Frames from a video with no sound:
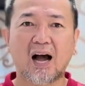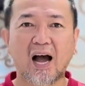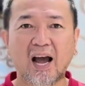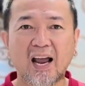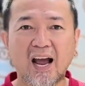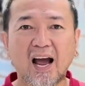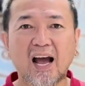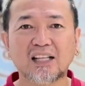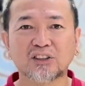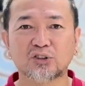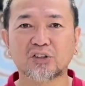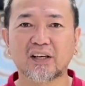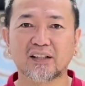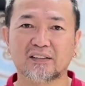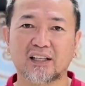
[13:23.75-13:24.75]
I had
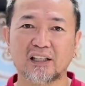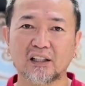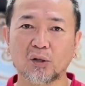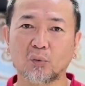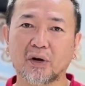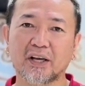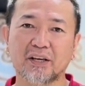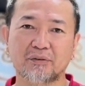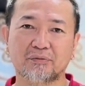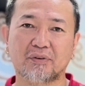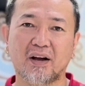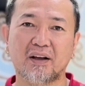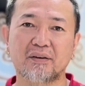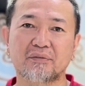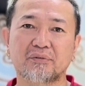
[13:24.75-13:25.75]
to get a low
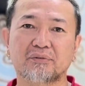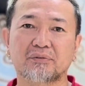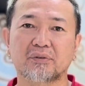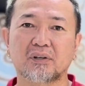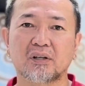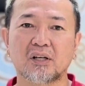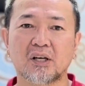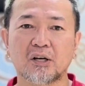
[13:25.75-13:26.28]
85